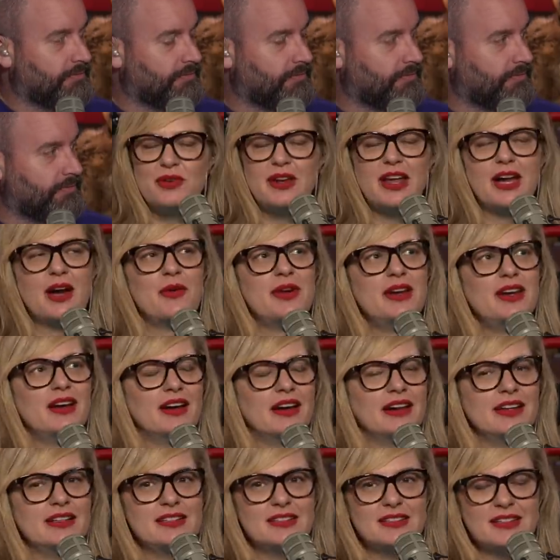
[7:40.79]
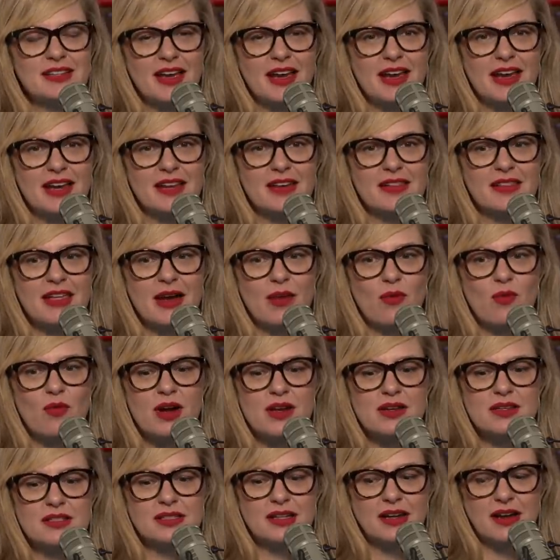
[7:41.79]
So now, in hindsight, that
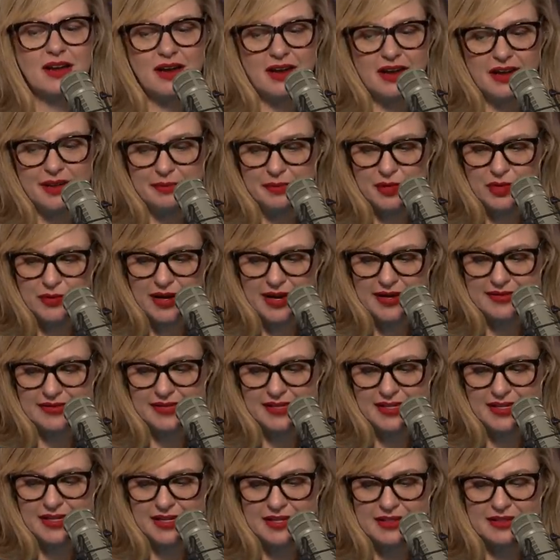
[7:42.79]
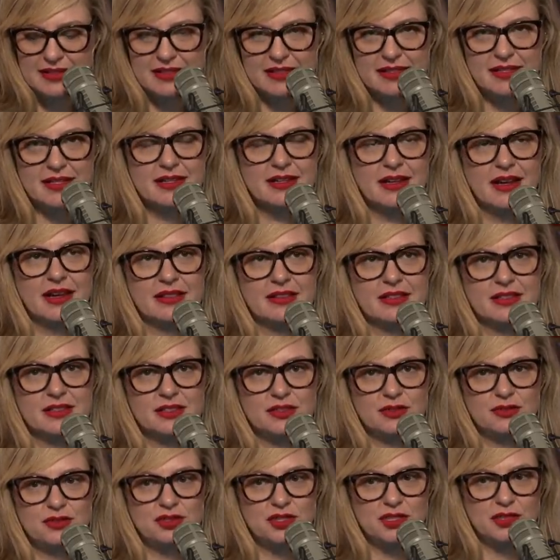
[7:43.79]
one time you had the incident at the
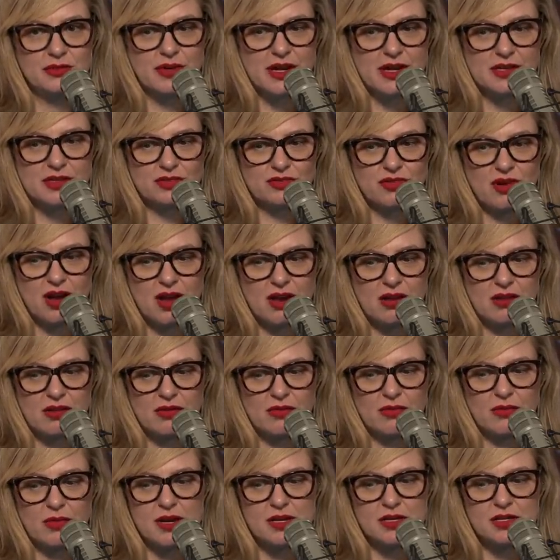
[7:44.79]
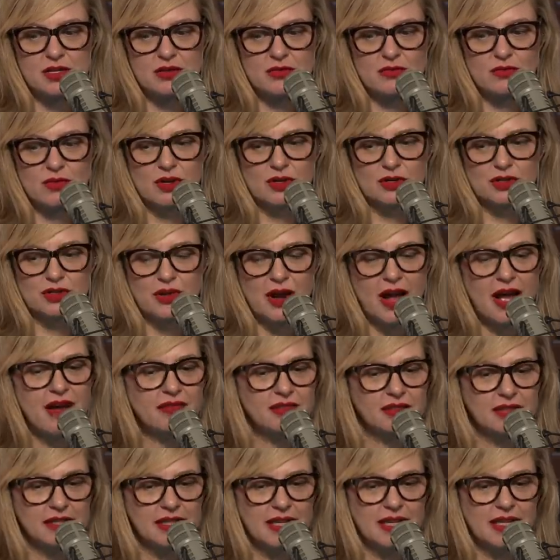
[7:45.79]
sushi restaurant when you were
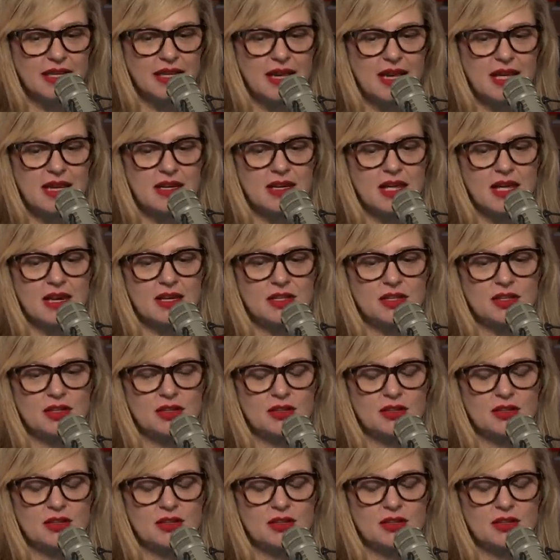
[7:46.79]
traveling, and then